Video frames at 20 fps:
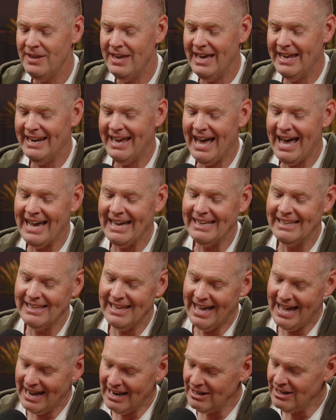And I
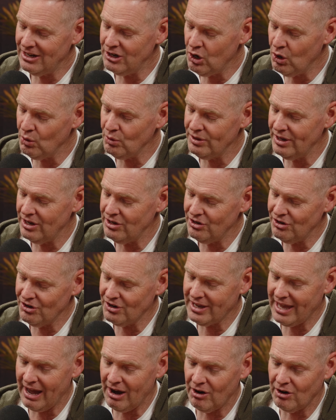I know that your
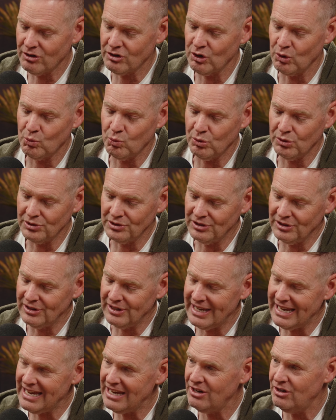character will
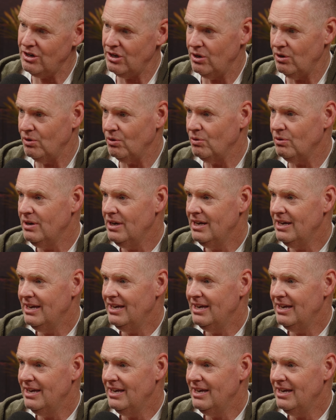lead you